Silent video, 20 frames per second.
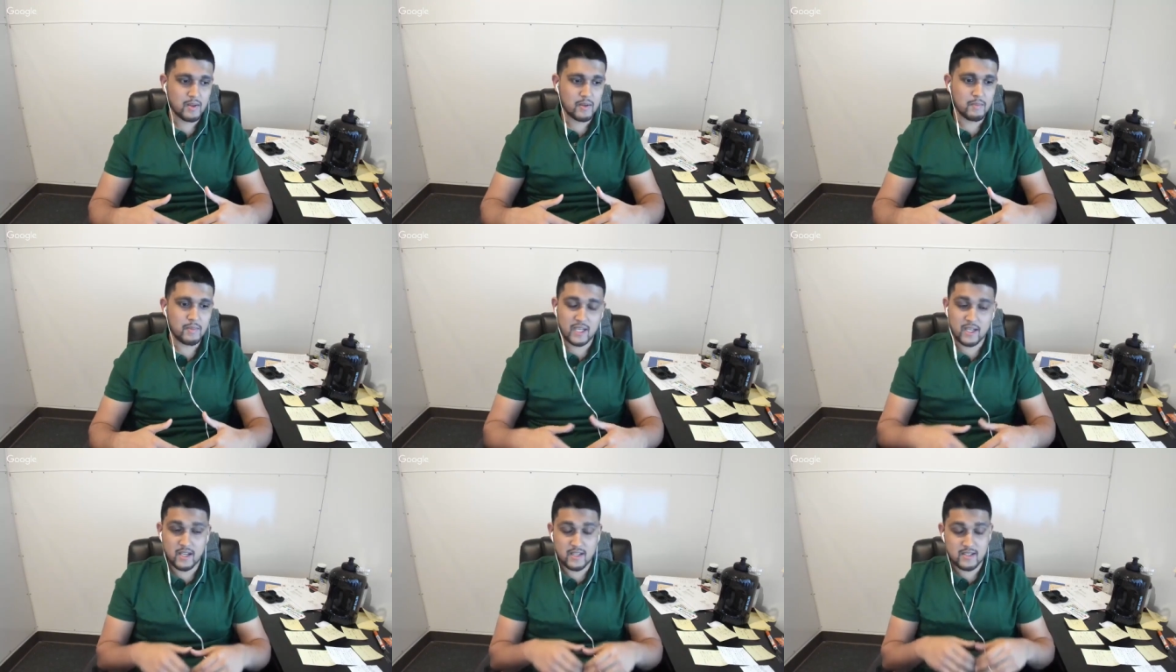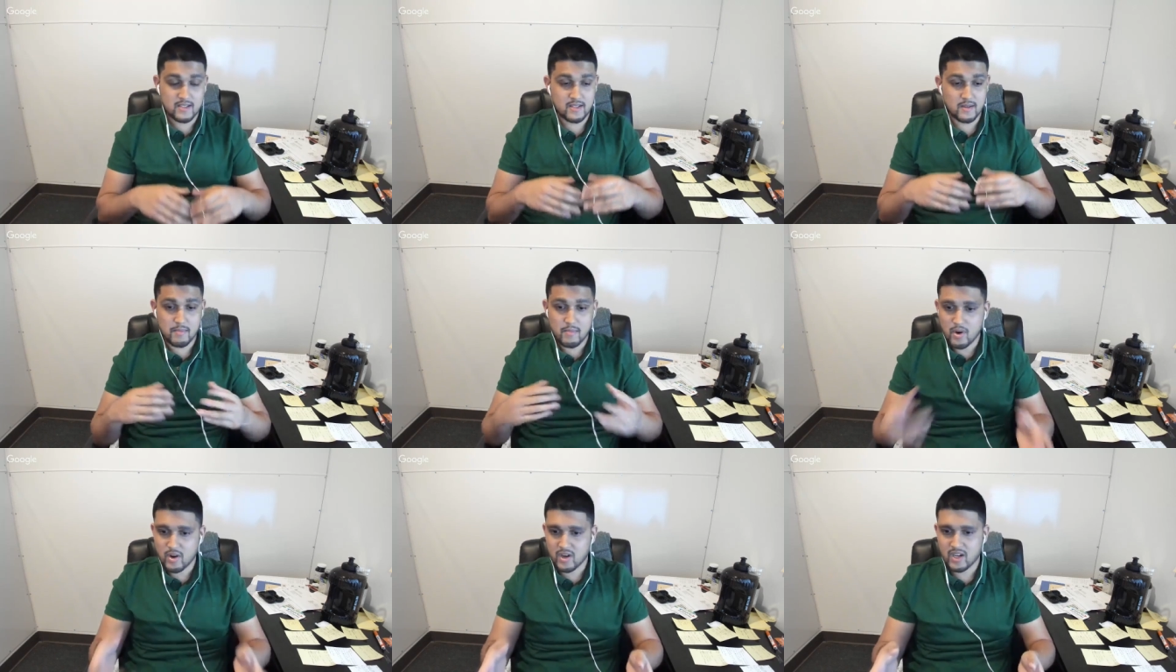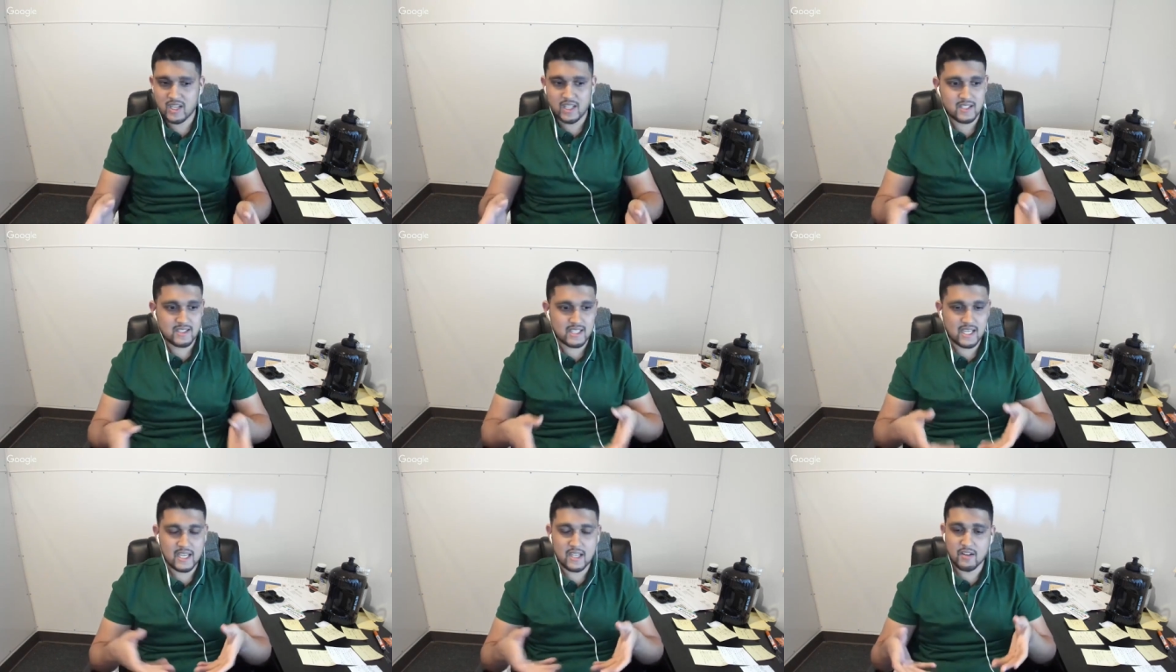because the market
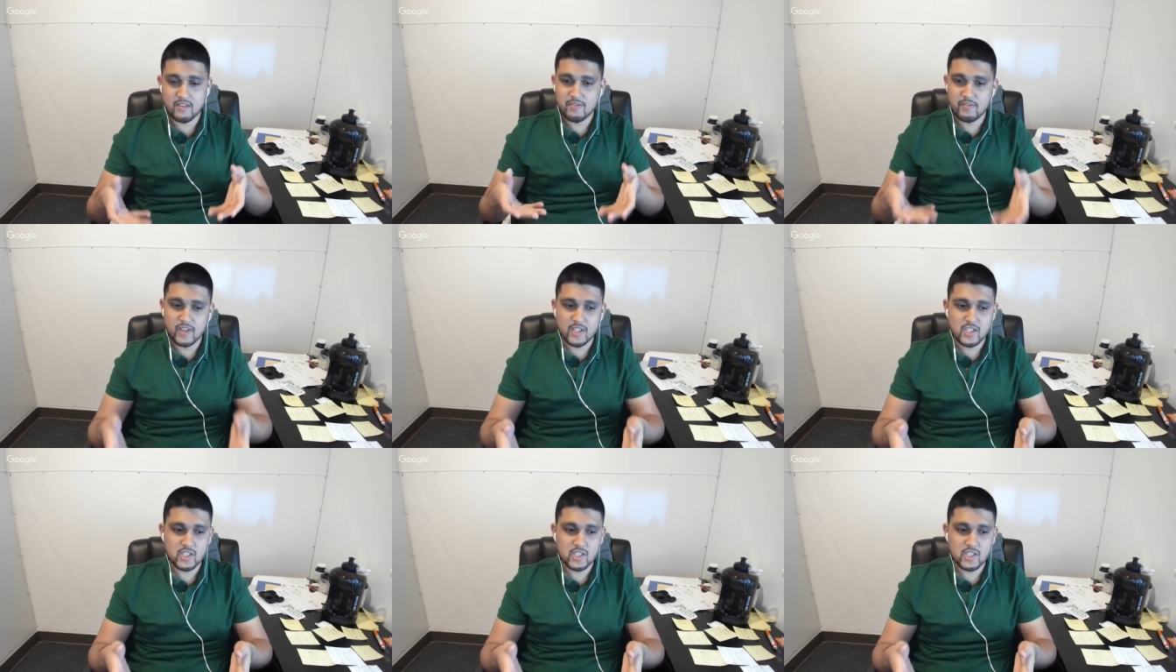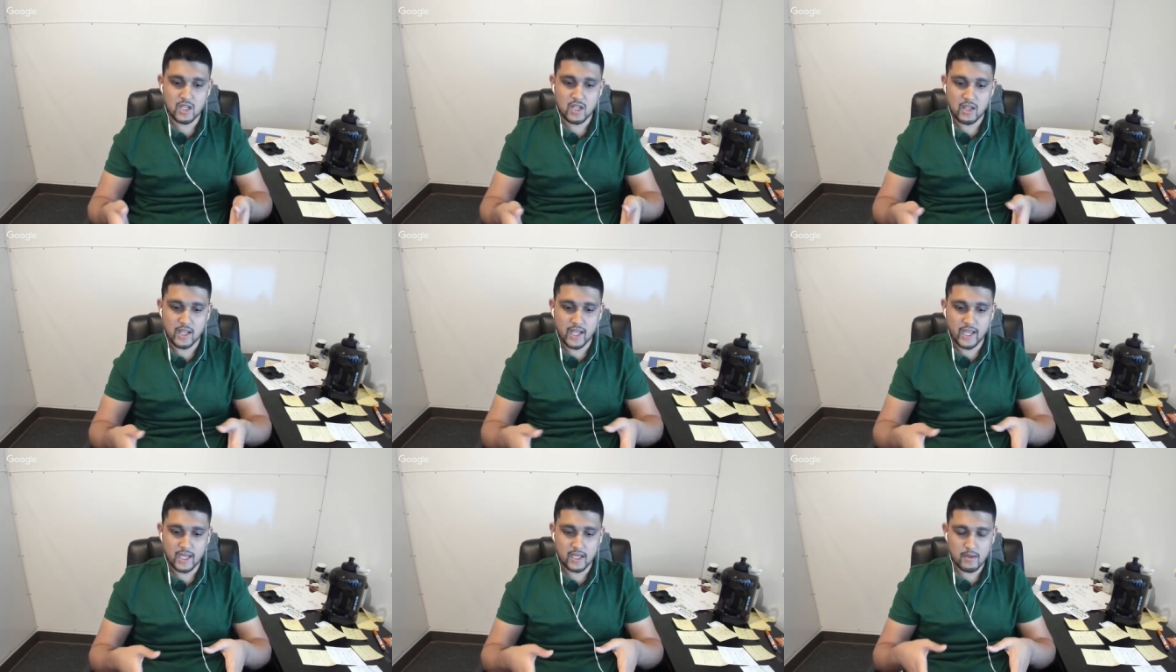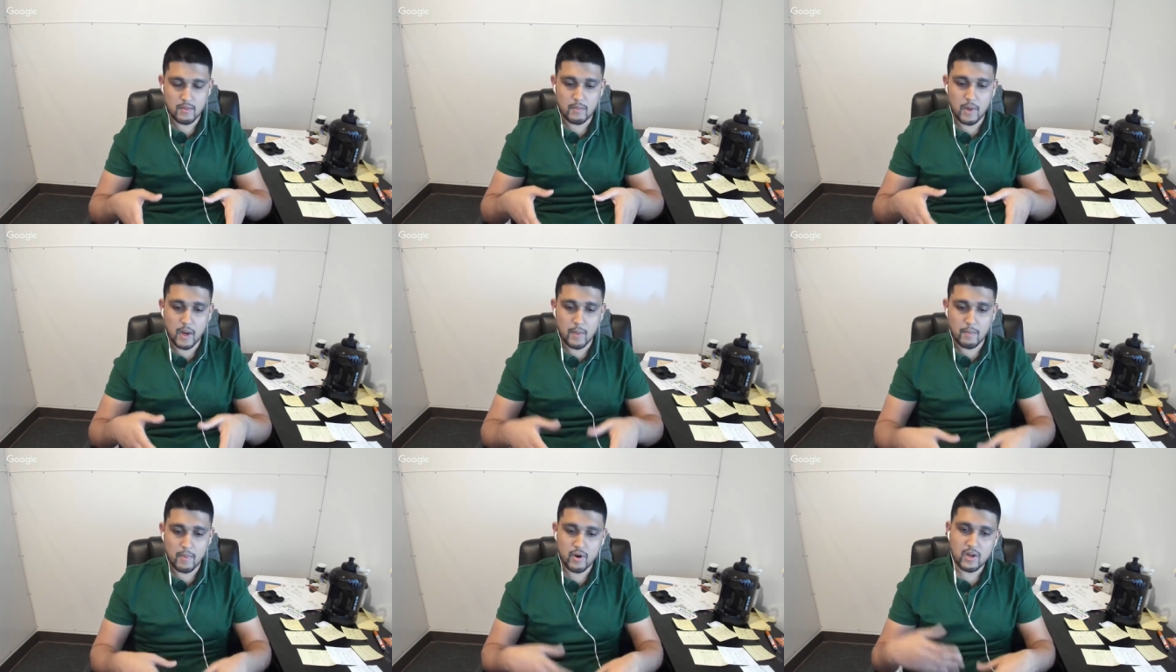is inefficient, like
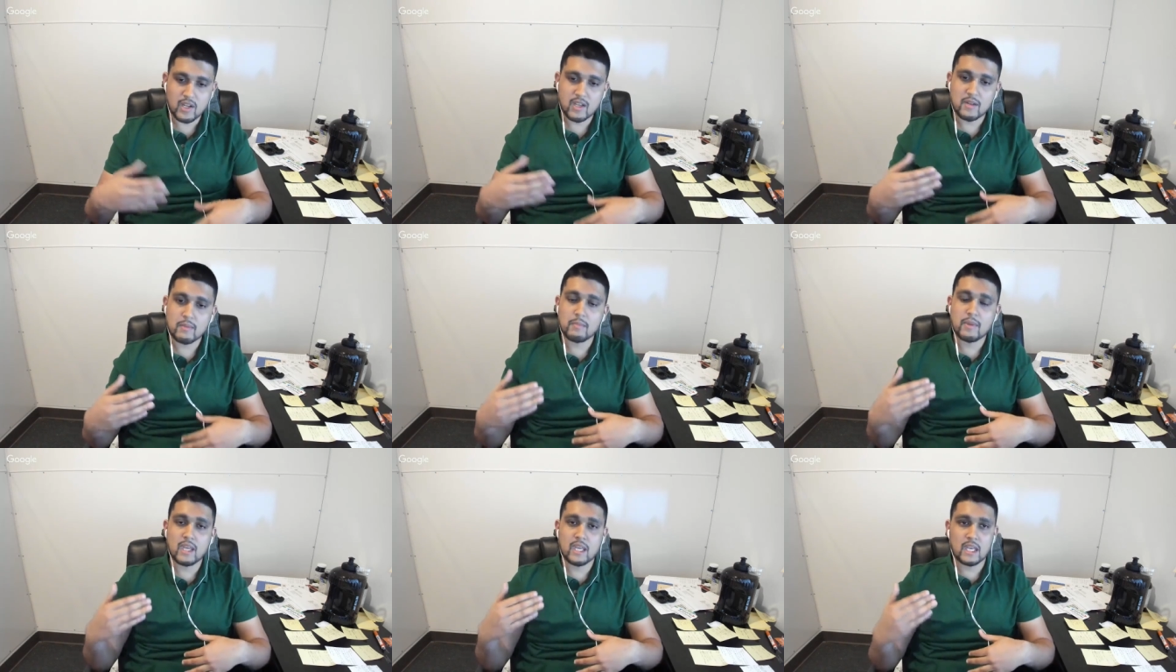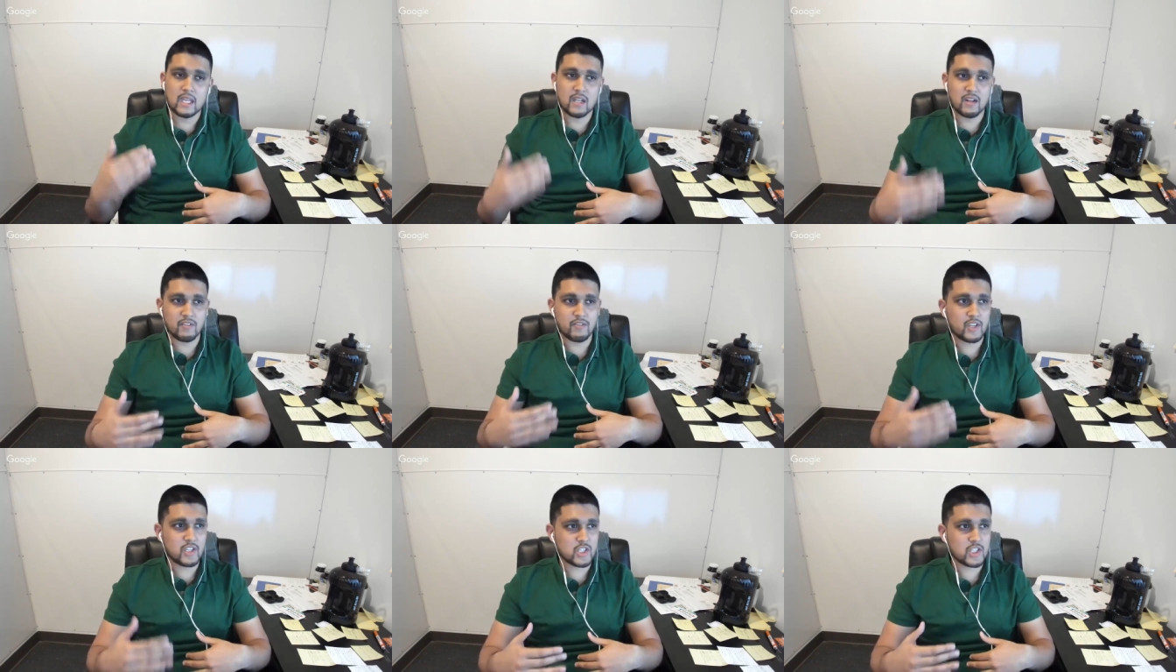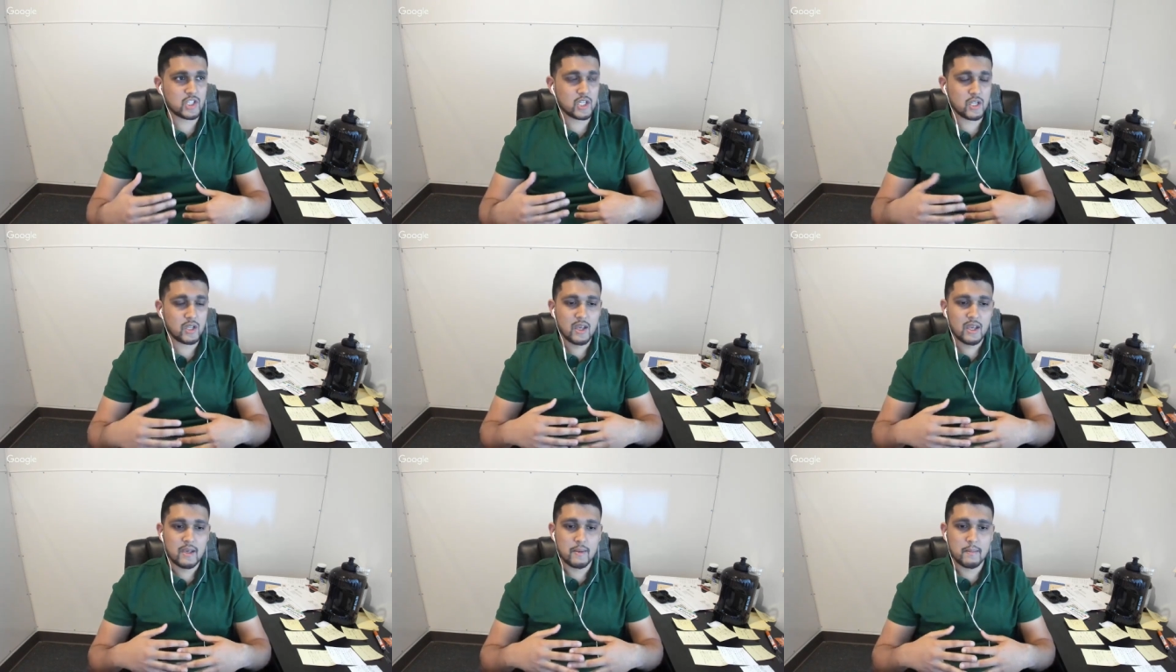a market being
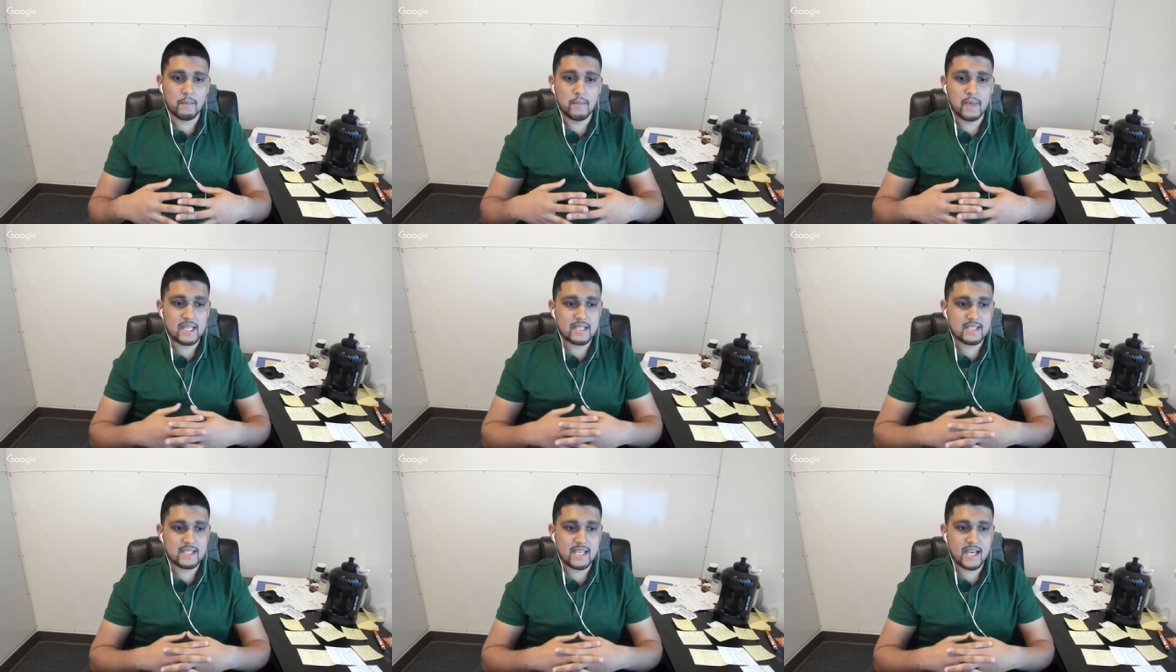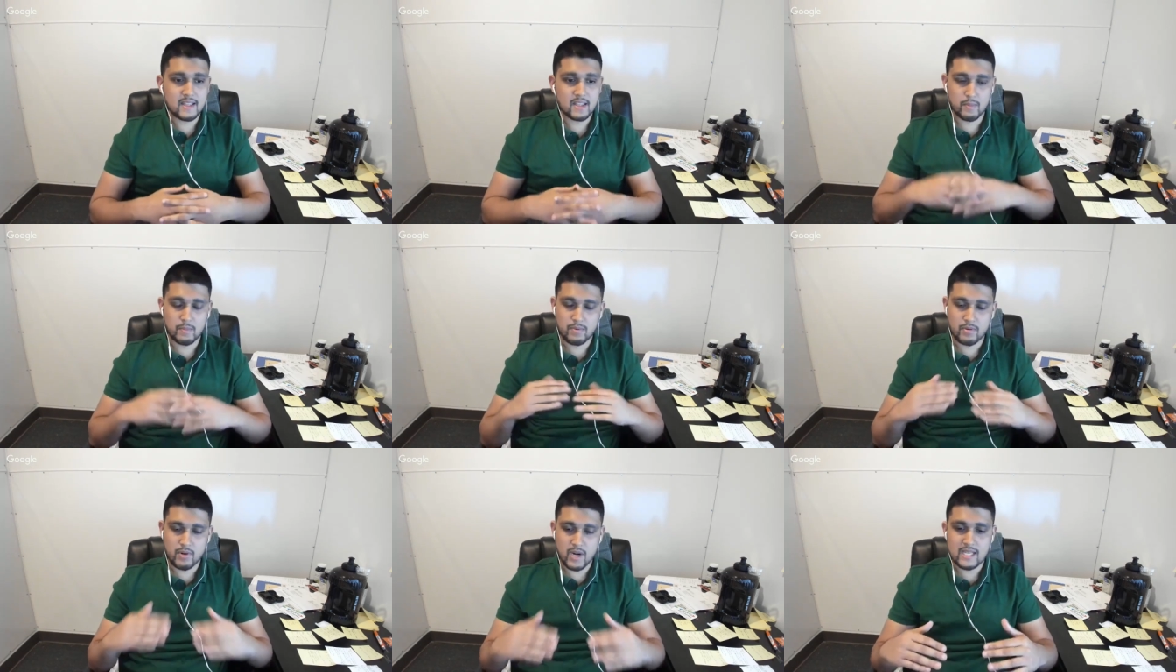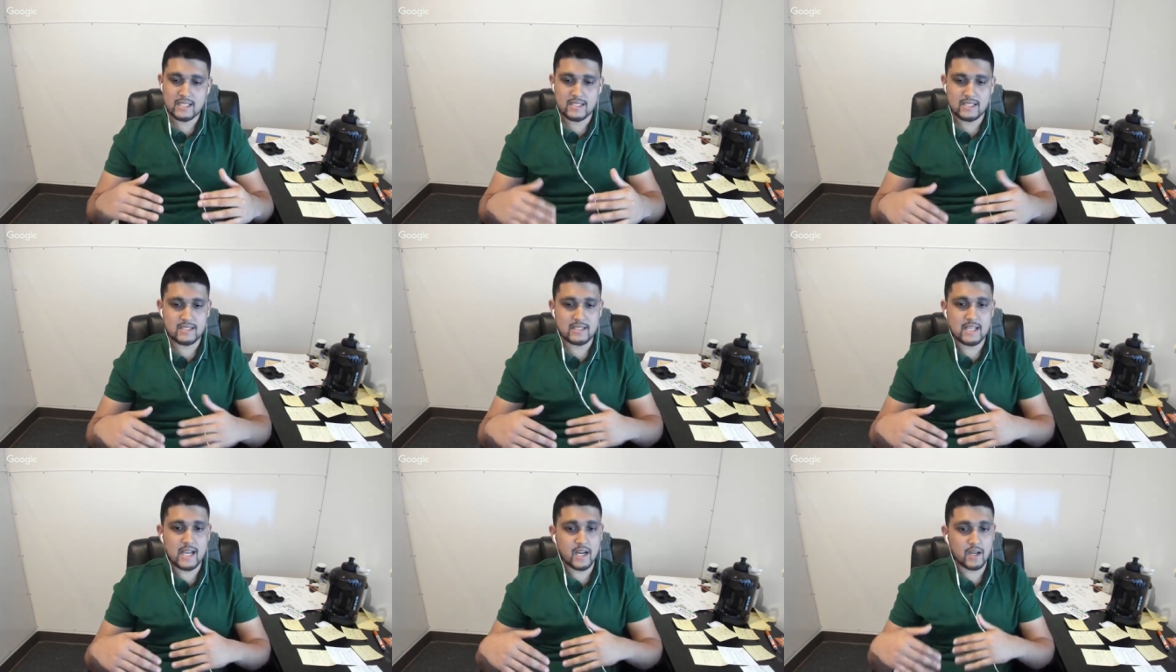inefficient means that the price
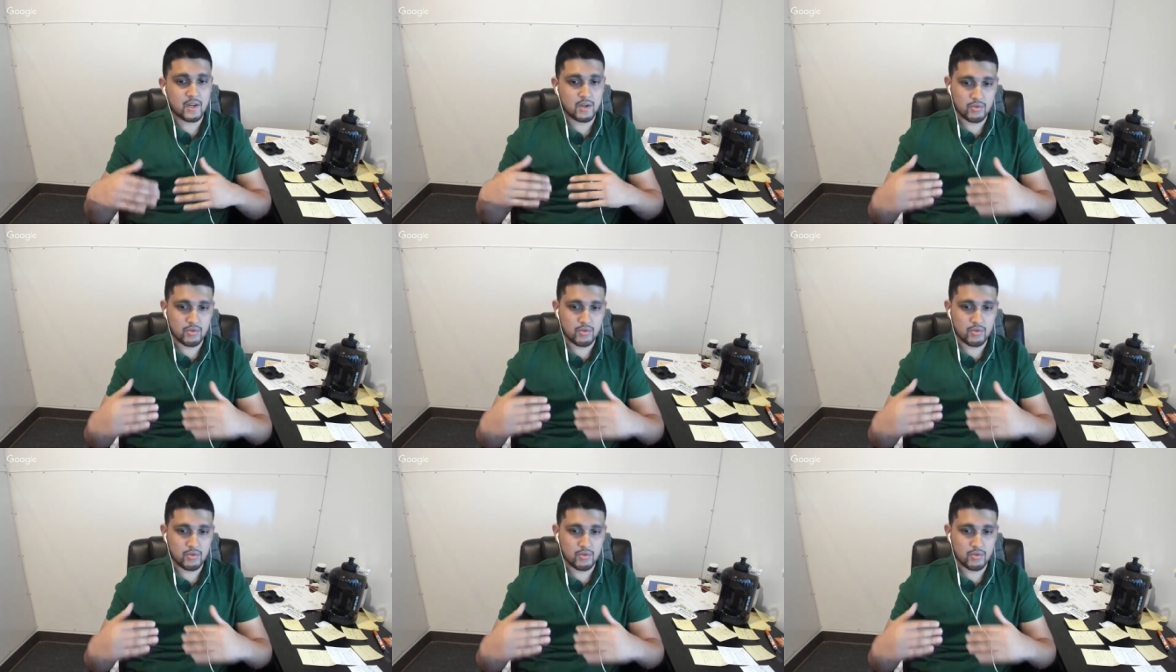is not